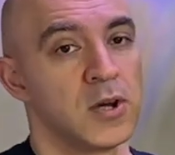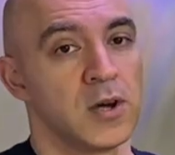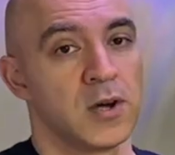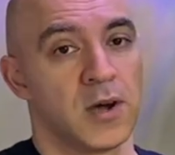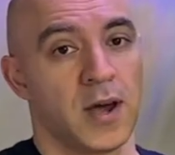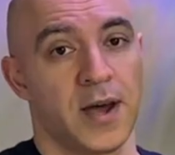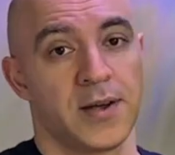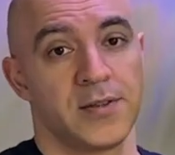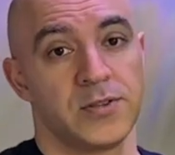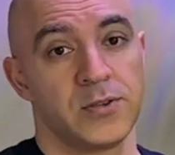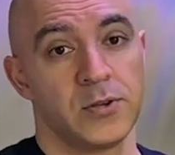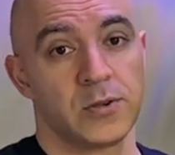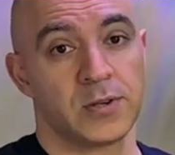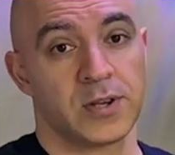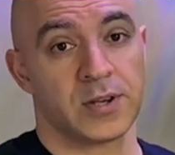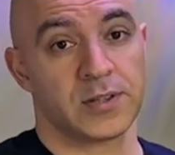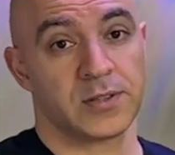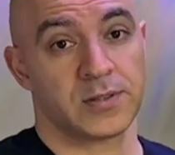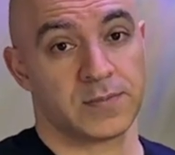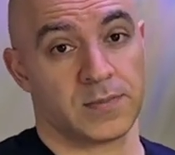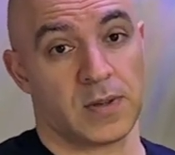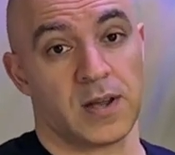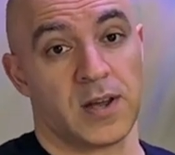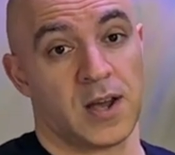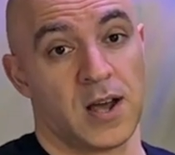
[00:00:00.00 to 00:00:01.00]
and you
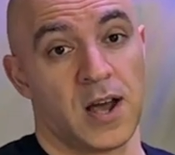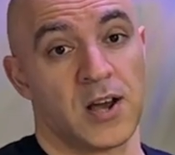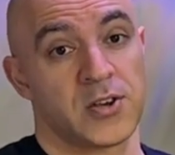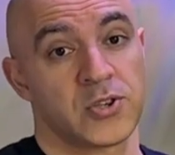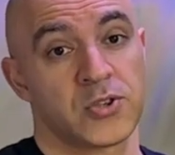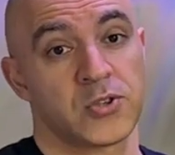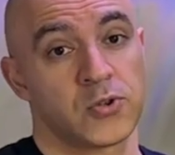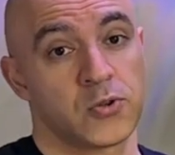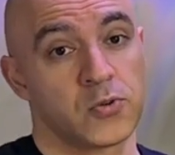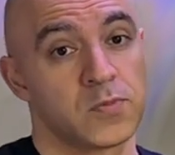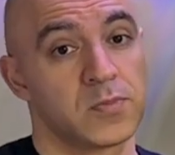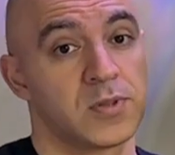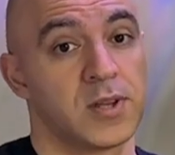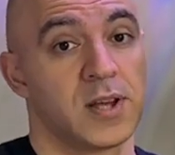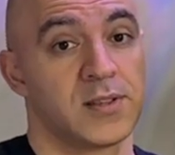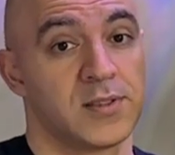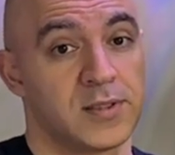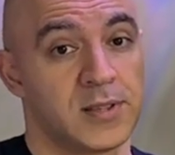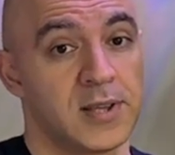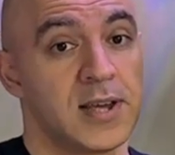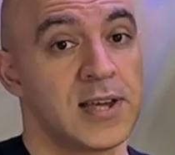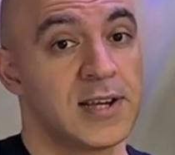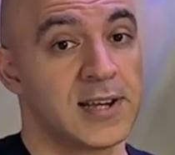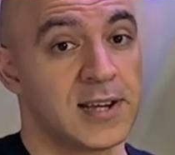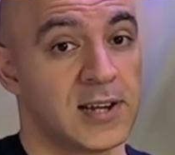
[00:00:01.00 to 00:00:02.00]
can assume that
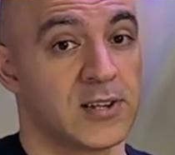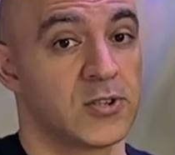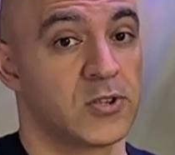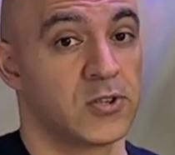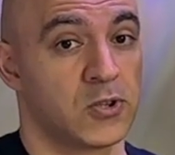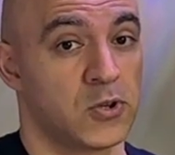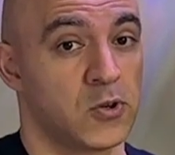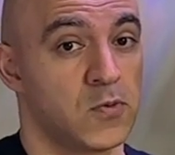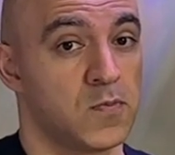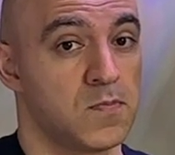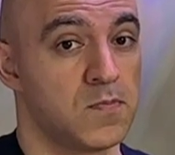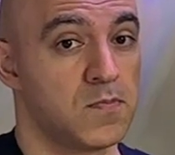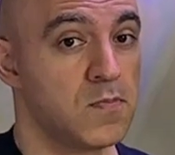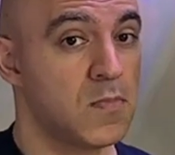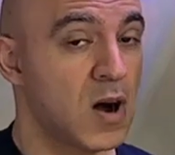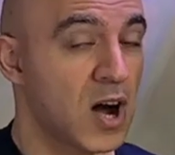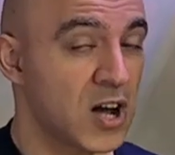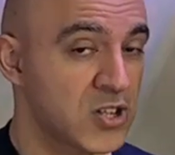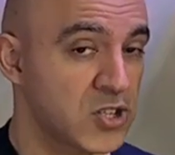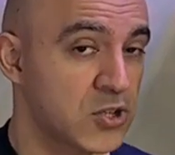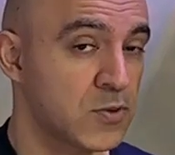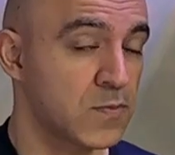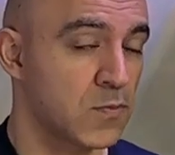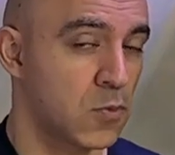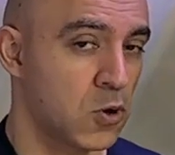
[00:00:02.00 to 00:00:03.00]
they consume
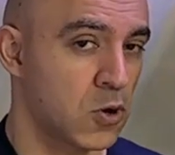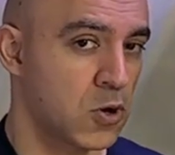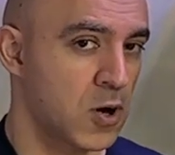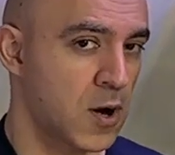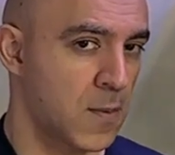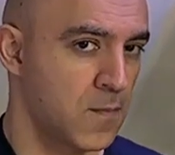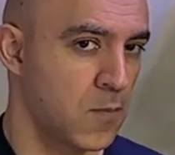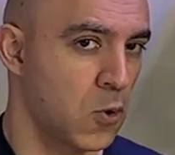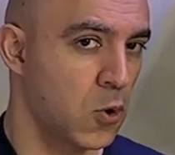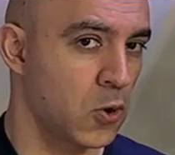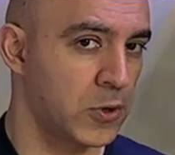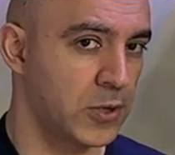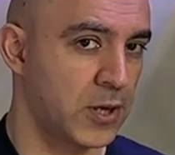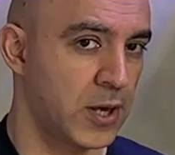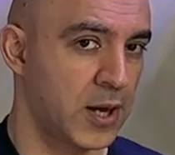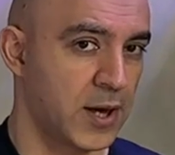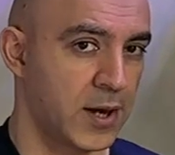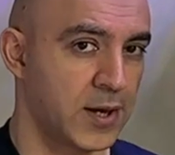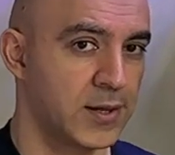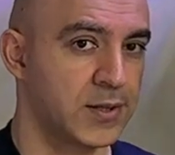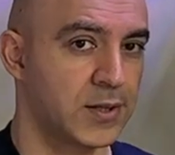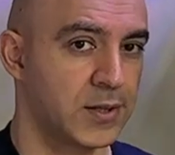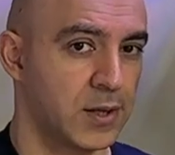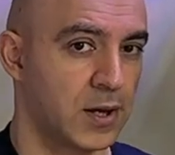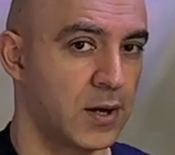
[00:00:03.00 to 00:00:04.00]
much more ammonia
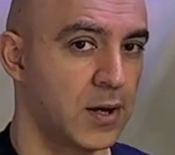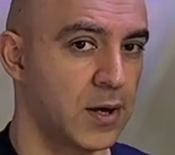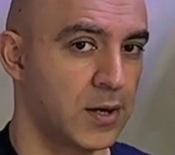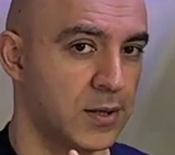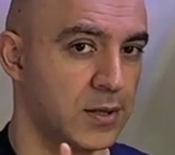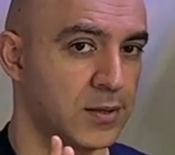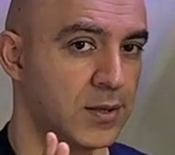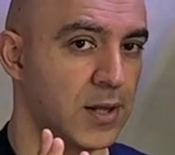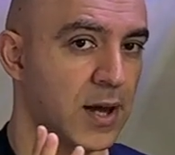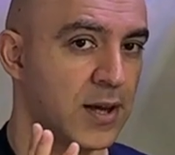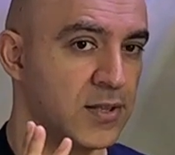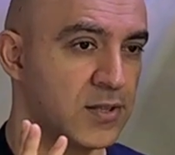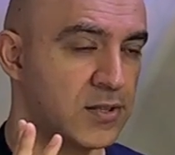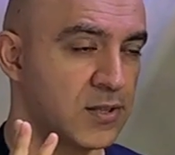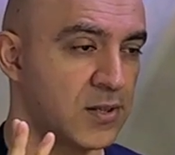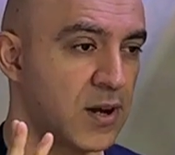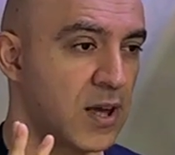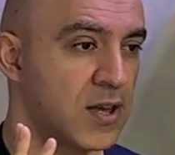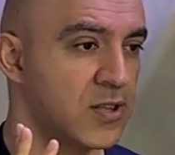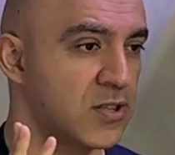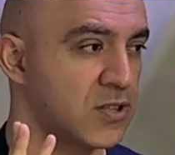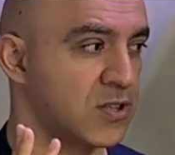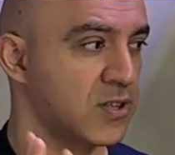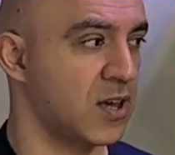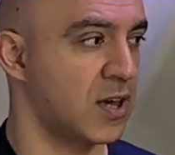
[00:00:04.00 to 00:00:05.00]
and
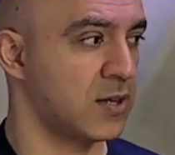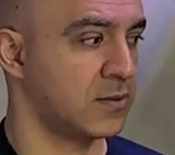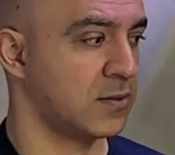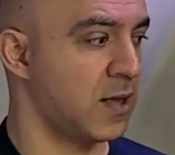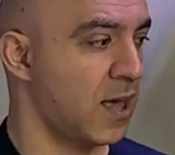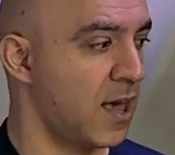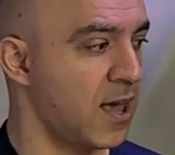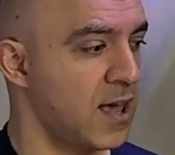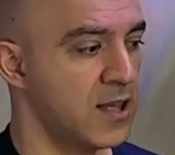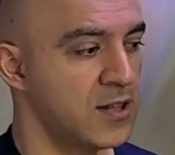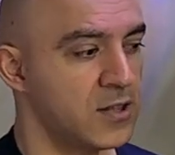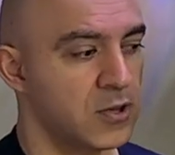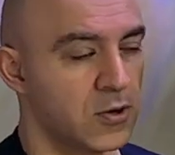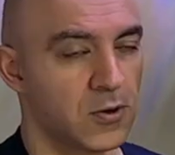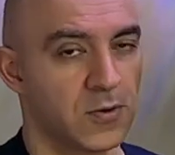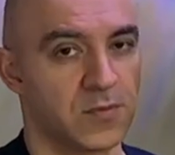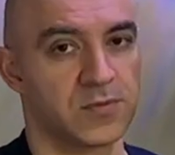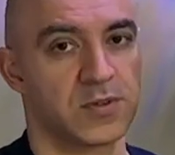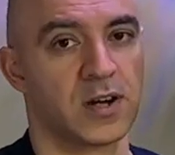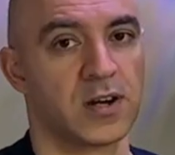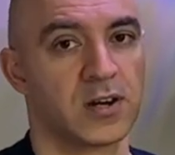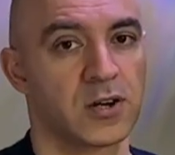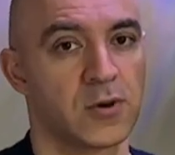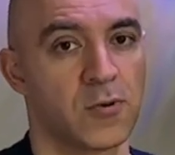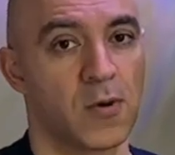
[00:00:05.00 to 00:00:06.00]
nitrates than any of
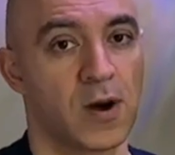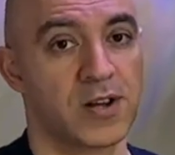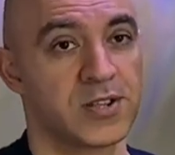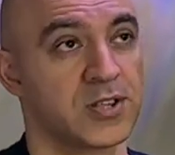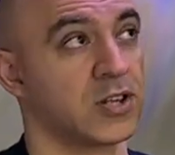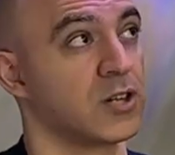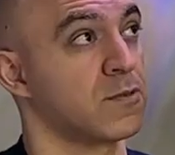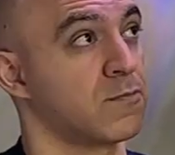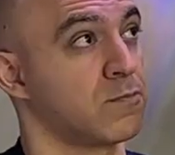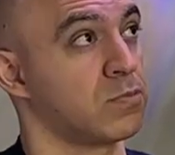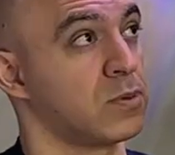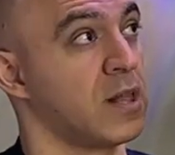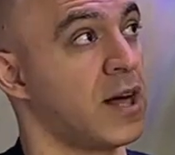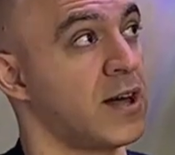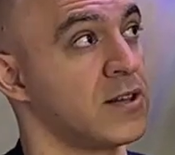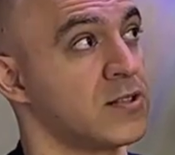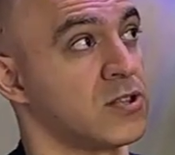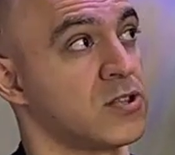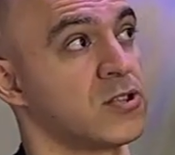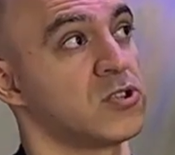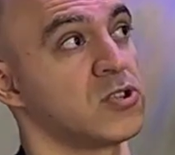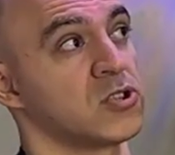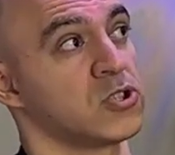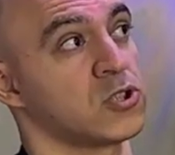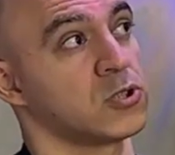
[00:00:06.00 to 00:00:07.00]
the aquatic
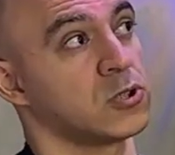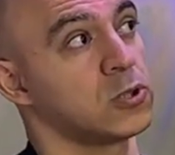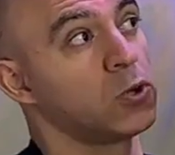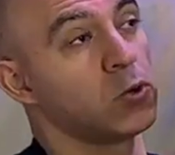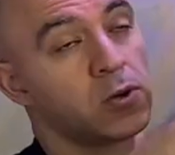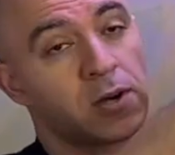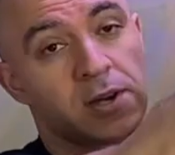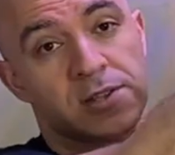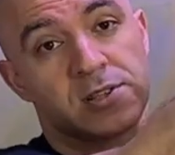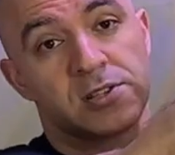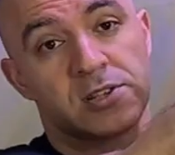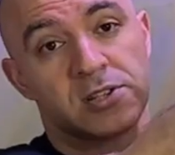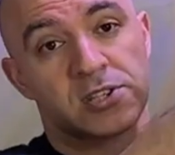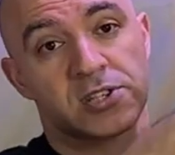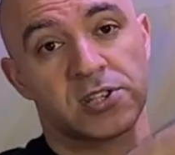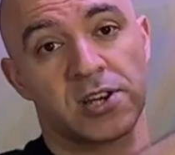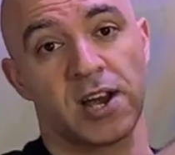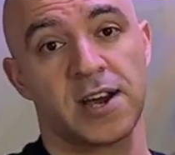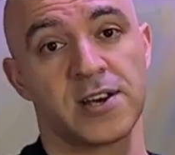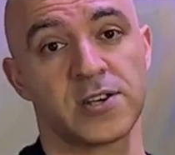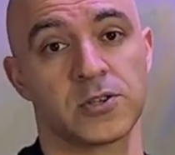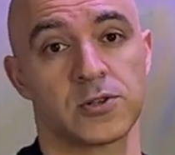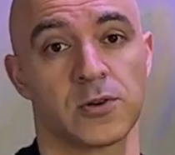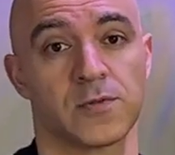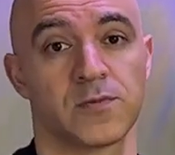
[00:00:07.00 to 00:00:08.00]
plants. Just look at the
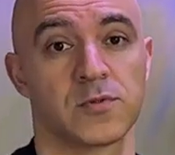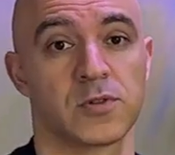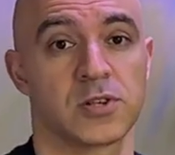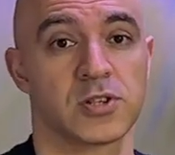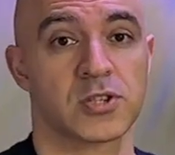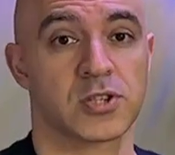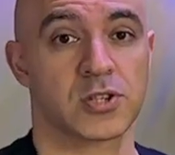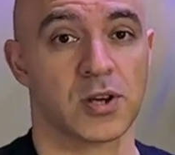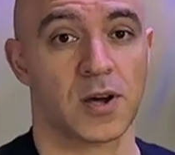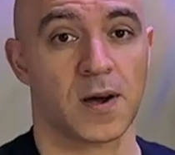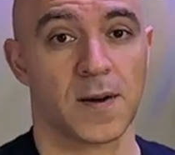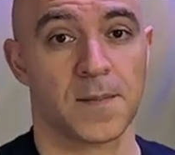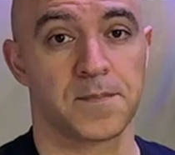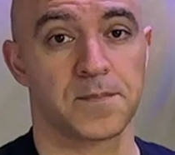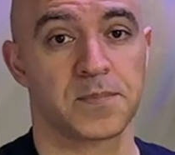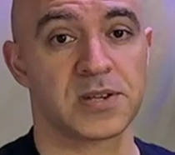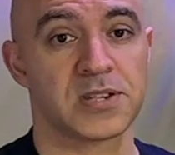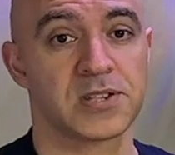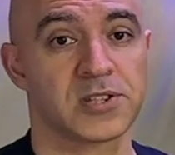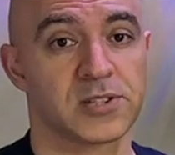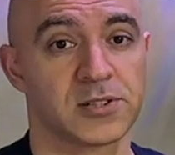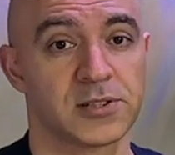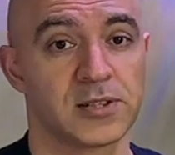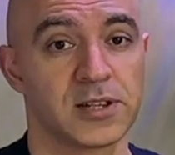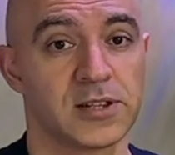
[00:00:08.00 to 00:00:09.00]
size of this
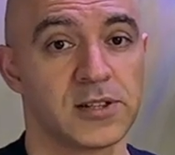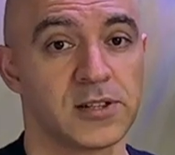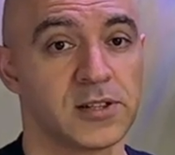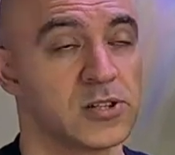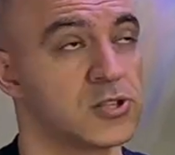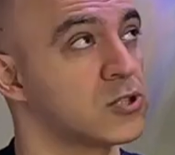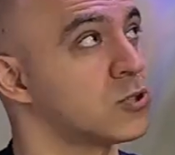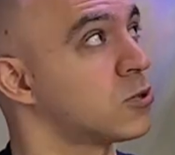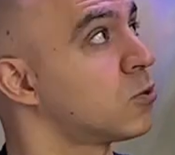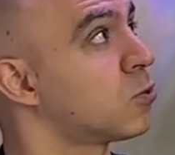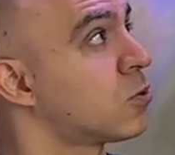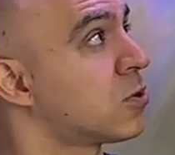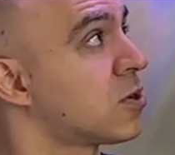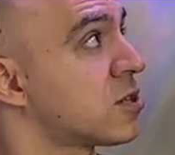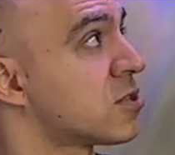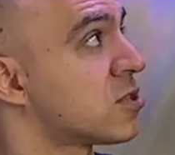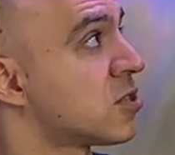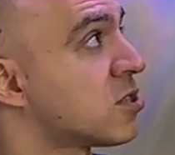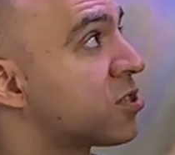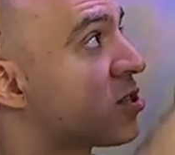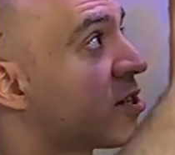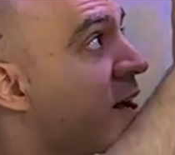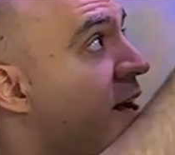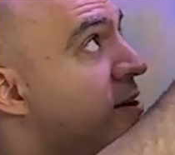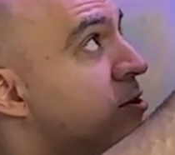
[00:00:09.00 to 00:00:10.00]
peace lilies. Look at the
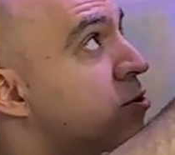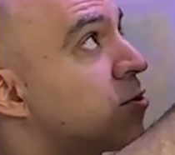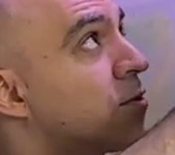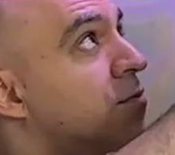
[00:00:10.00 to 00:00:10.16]
size